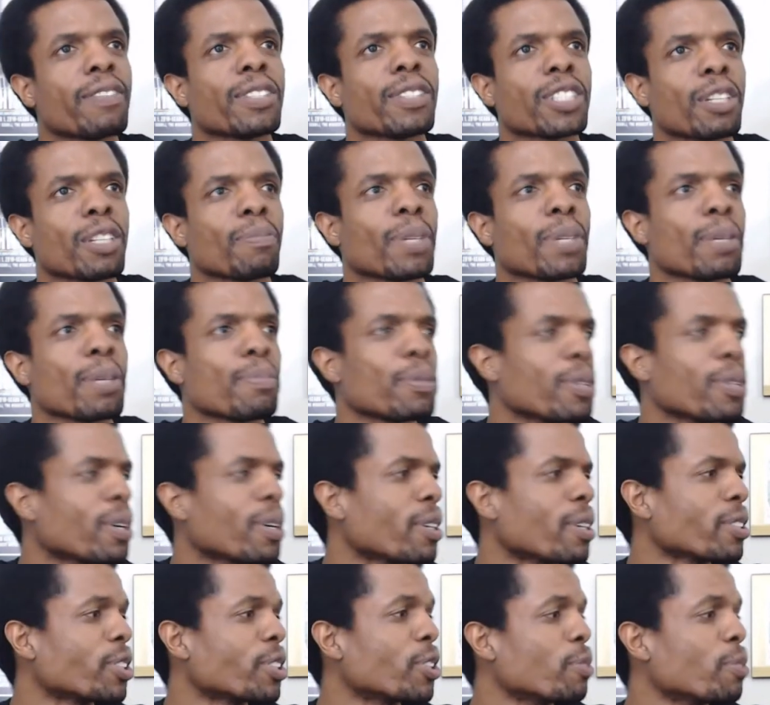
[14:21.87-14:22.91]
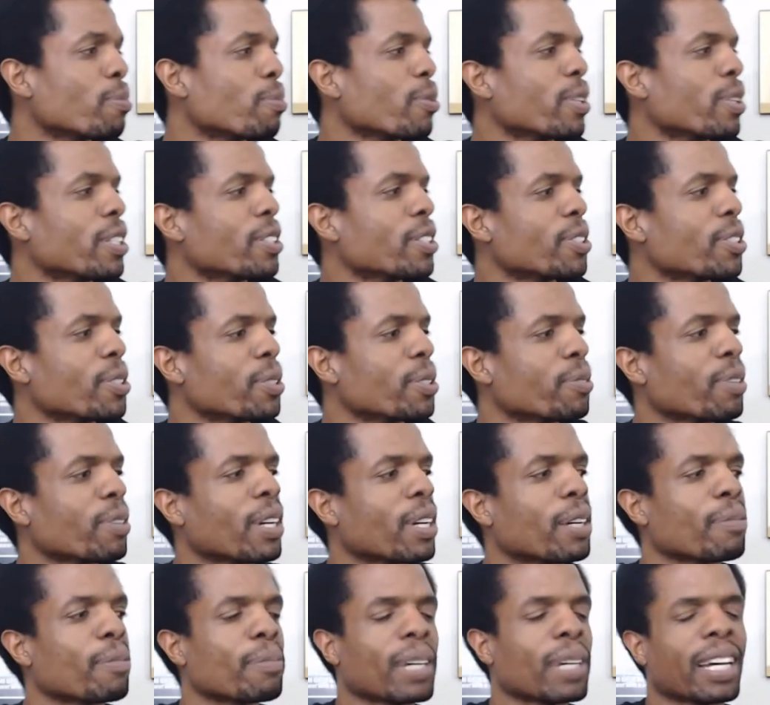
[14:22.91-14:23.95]
some people aren't super into,
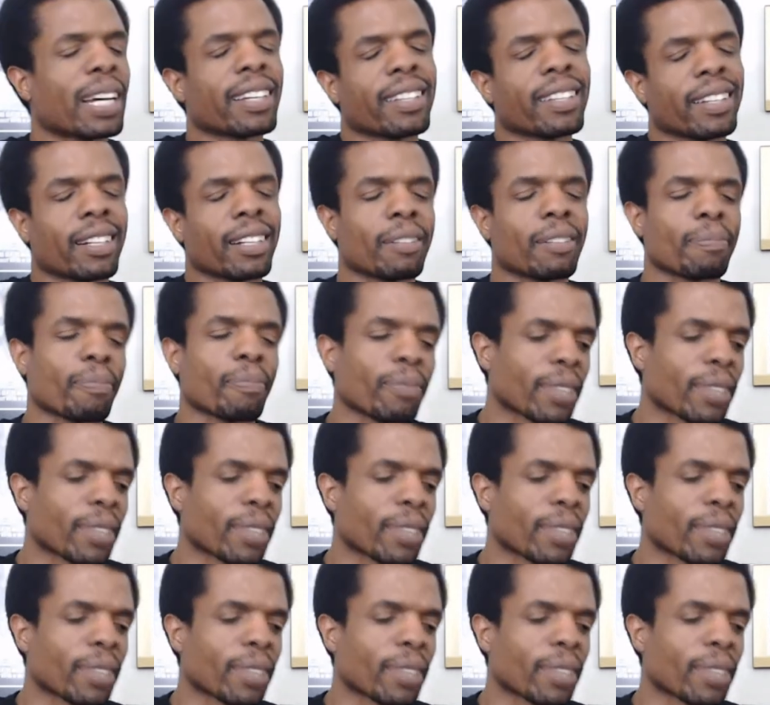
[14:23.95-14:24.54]
right? I get it.